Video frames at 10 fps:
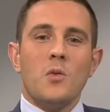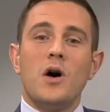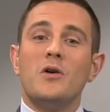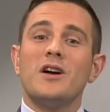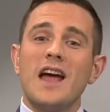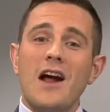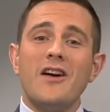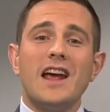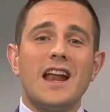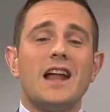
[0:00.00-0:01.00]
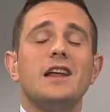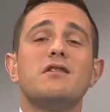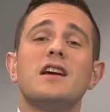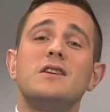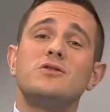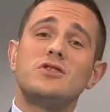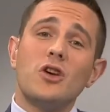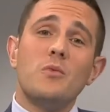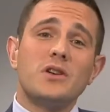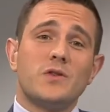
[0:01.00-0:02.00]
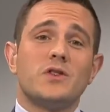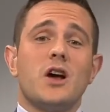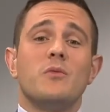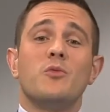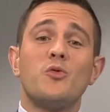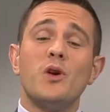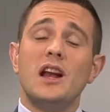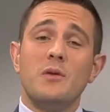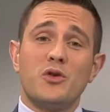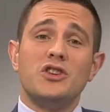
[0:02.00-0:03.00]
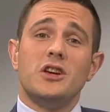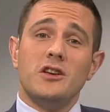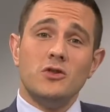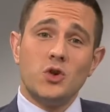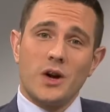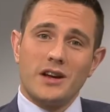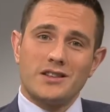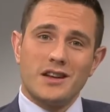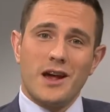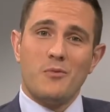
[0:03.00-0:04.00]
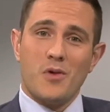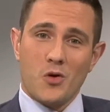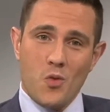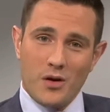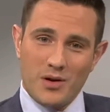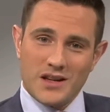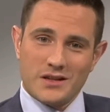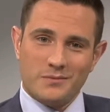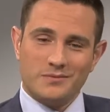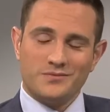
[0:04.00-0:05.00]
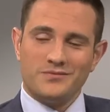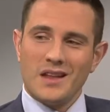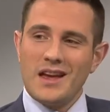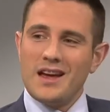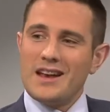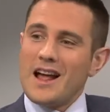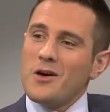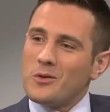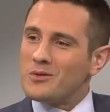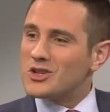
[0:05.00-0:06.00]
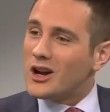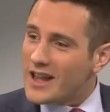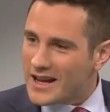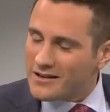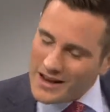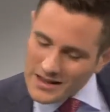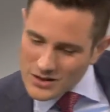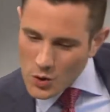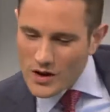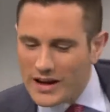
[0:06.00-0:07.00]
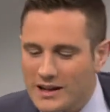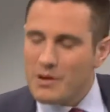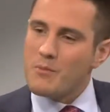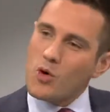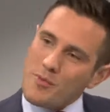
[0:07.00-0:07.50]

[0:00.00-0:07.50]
Well, Gary and Andy, thank you so much for your time. Really appreciate you joining us today on Modern Workplace. Now, Charlene, let's talk a little bit more